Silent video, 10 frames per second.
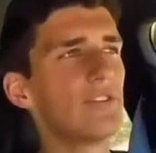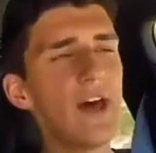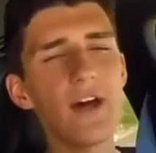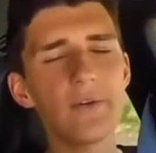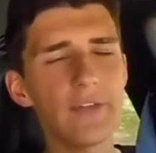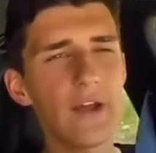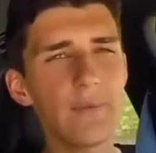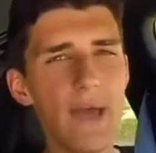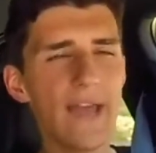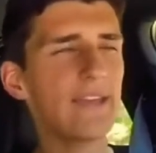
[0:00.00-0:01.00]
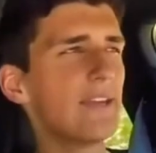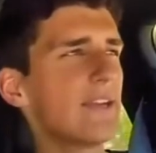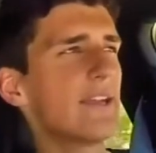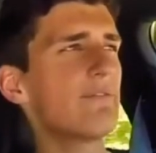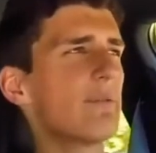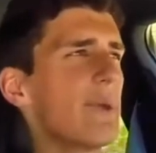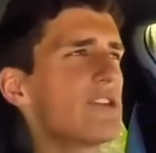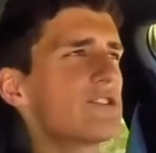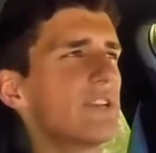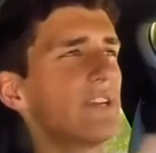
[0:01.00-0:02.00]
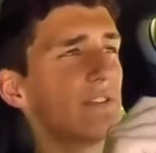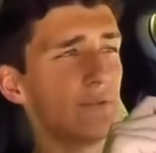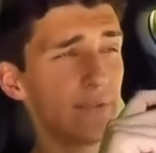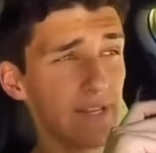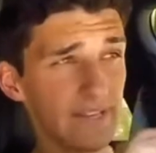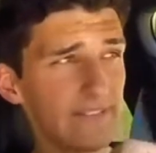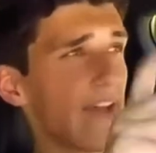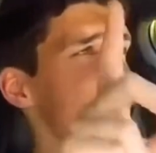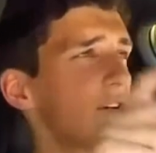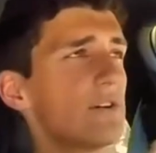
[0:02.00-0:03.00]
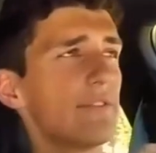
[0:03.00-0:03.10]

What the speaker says: So not only are you packing in information into the title,